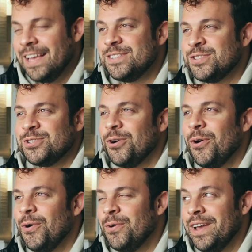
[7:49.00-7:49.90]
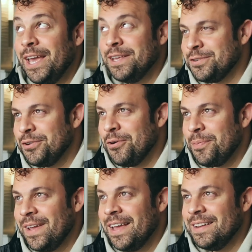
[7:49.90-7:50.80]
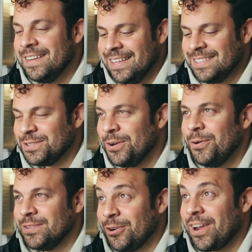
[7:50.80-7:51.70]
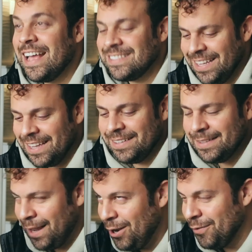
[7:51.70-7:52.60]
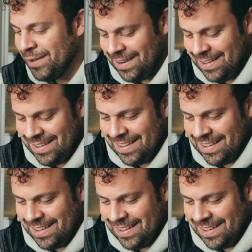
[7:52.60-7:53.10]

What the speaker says: He's so Eastern European. He's so sarcastic. I love it.